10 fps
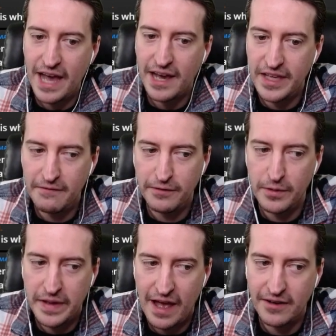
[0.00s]
of the
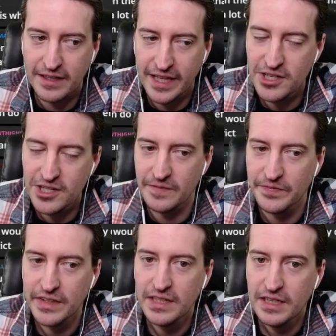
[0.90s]
envelope calculation.
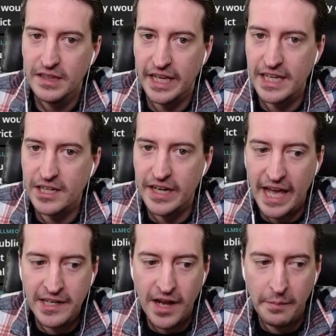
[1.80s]
Like, it could
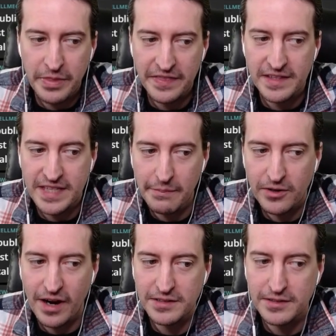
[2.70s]
end up that the
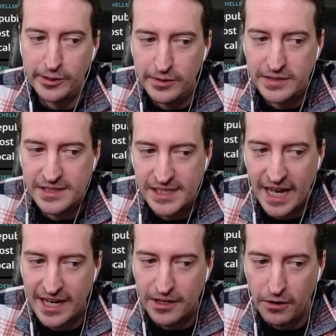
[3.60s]
Democrats lose a seat
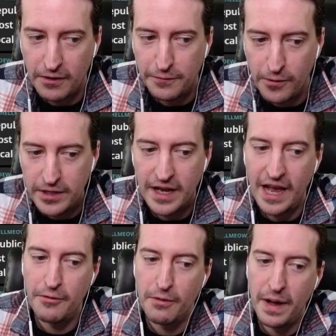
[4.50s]
out of California and
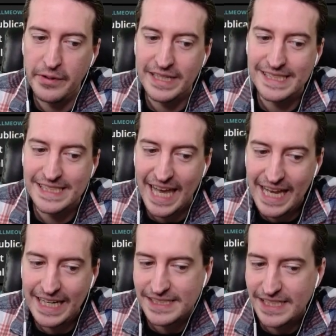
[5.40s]
the Republicans gain
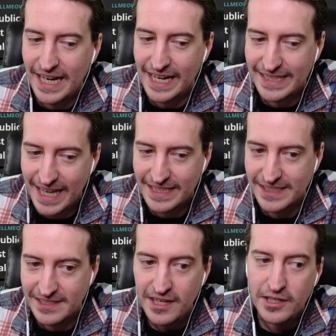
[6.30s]
a seat out of
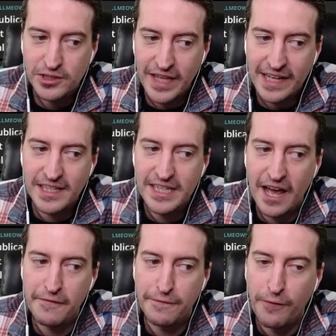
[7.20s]
Texas. So that's a
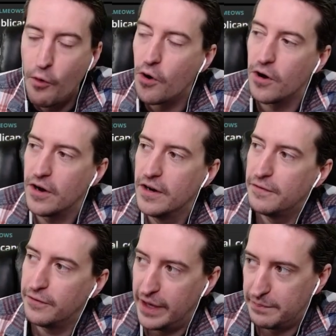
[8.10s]
net 4
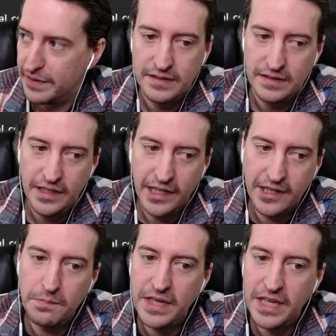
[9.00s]
flip. It
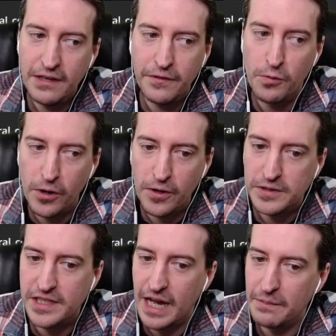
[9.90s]
could be even worse
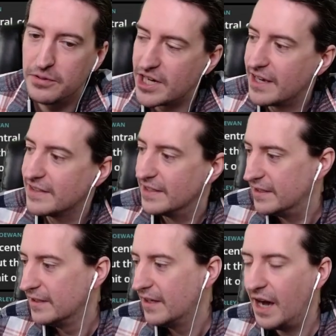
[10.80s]
than I projected.
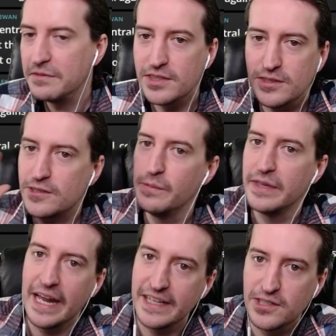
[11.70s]
I'm just assuming
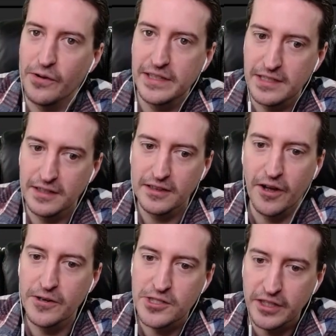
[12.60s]
that it's going to
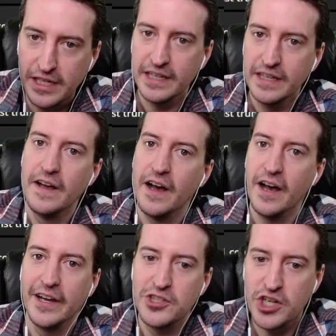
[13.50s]
largely
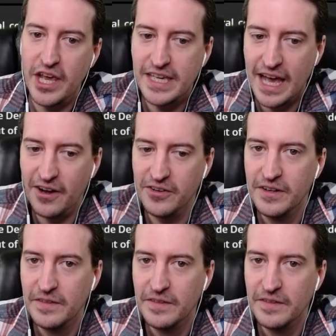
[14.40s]
shake out